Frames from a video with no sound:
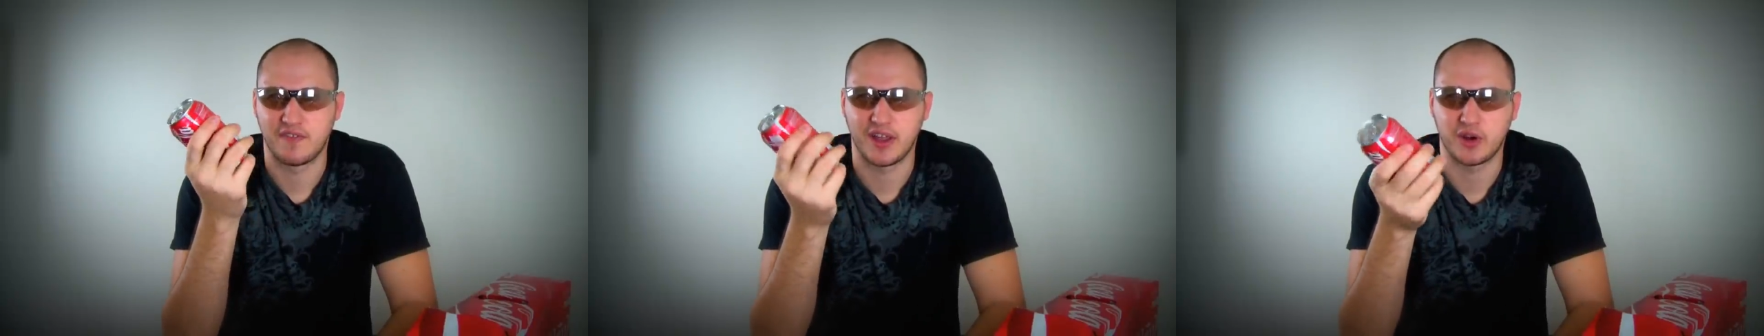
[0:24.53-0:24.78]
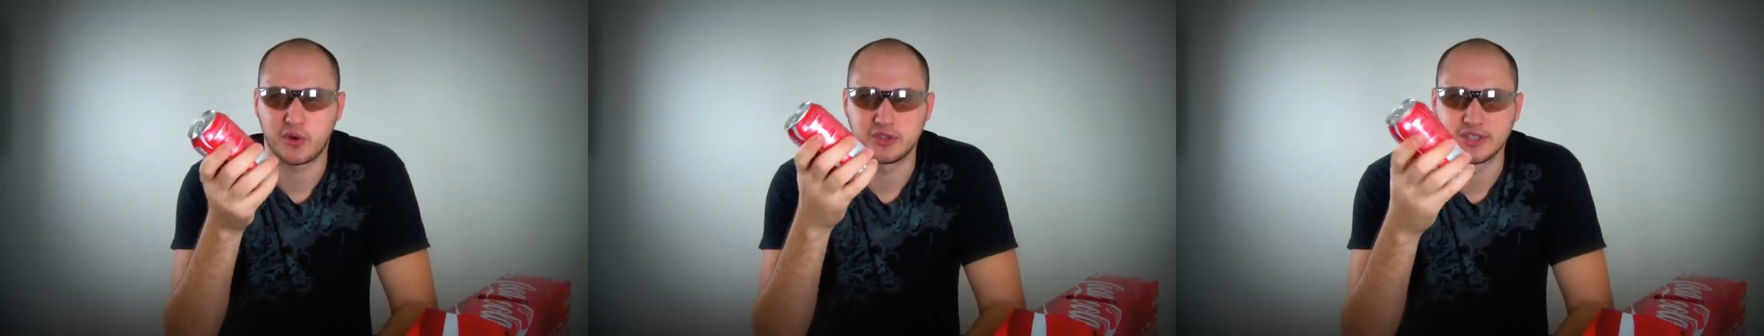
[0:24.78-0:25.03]

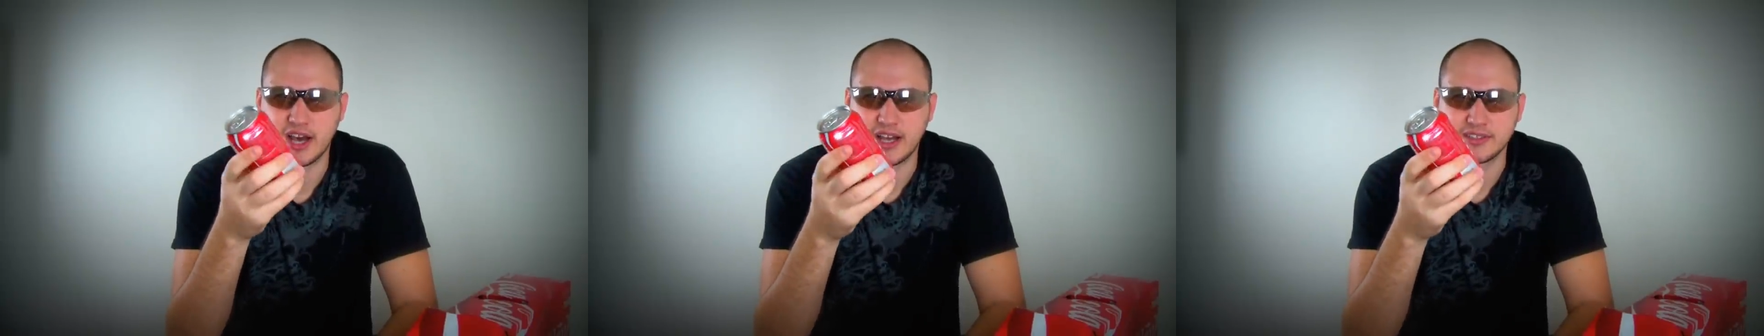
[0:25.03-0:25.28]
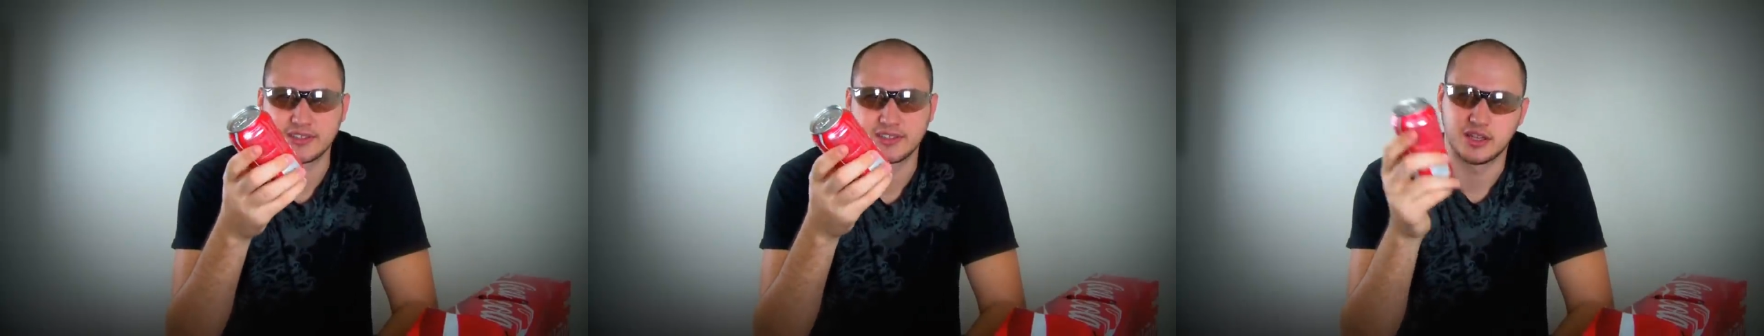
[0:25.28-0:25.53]
fake or
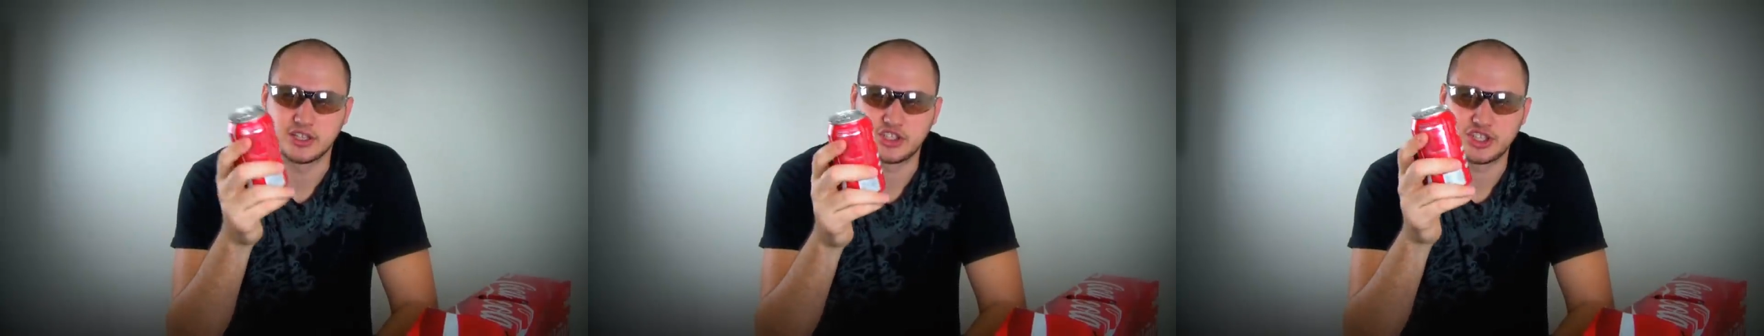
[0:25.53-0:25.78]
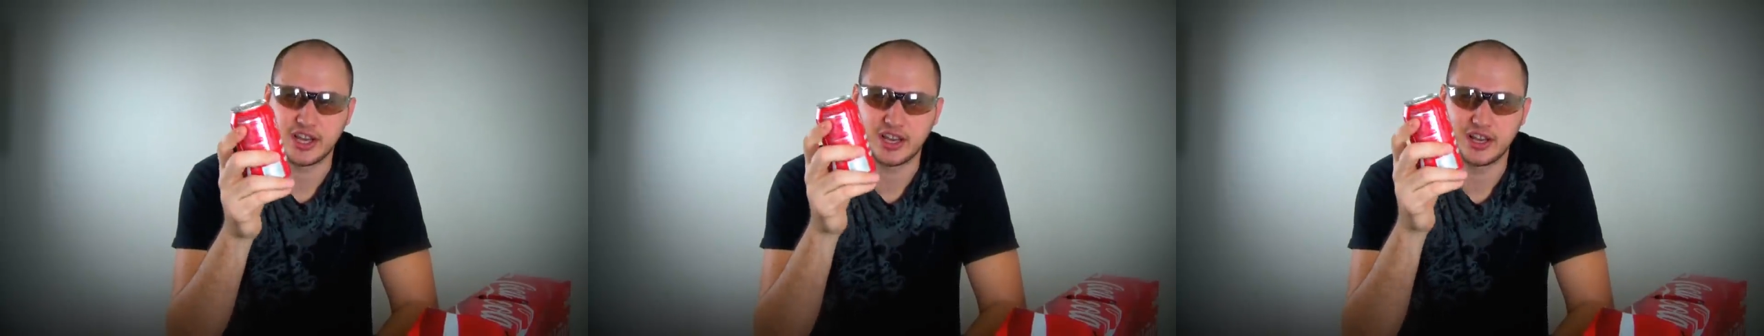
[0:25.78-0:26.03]
not.
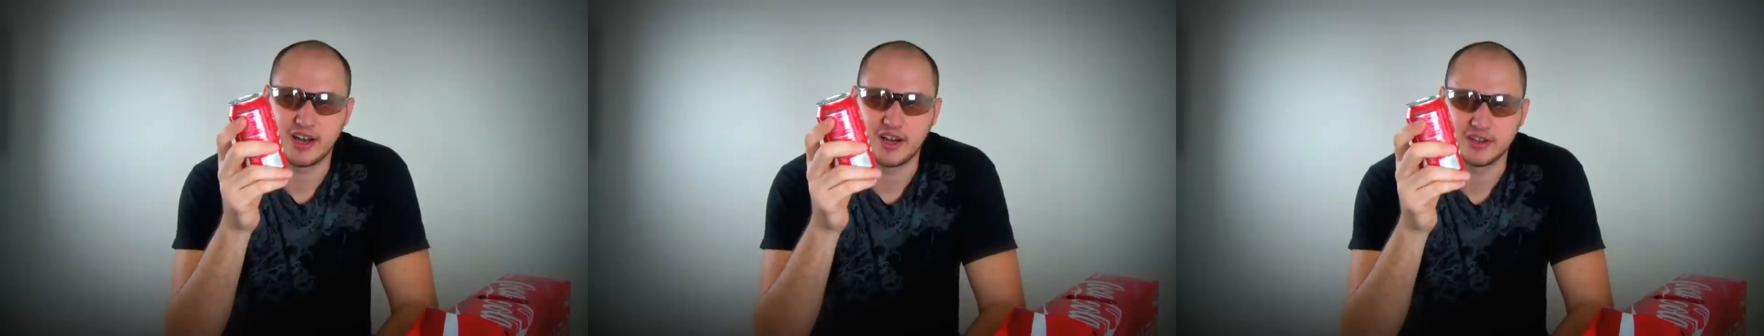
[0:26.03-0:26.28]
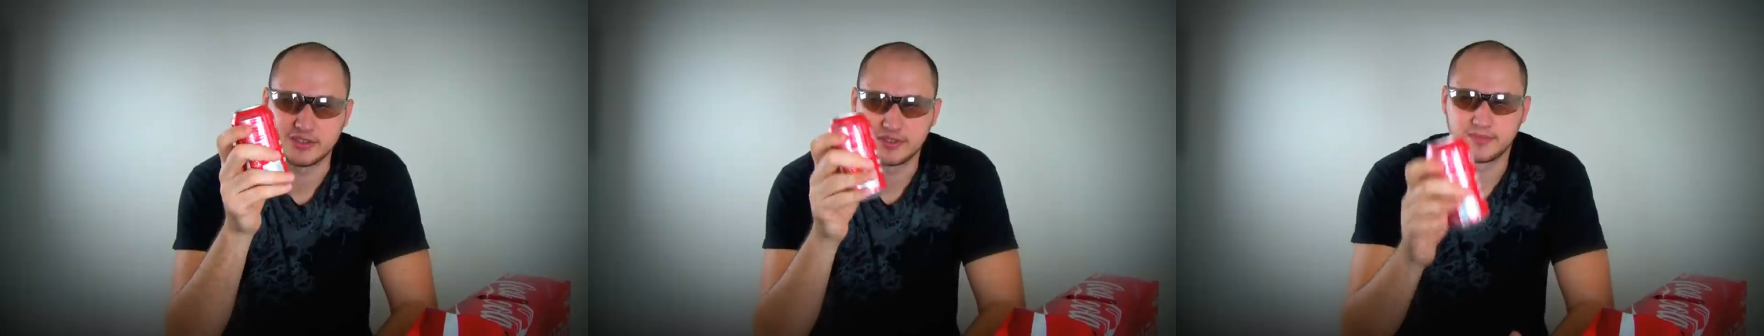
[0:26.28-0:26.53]
Let's check it
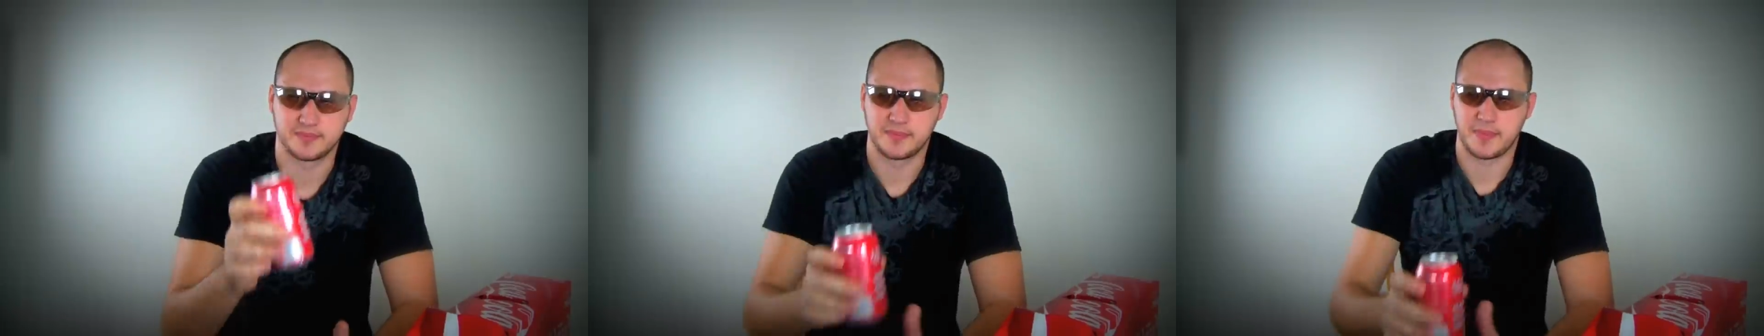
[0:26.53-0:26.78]
out.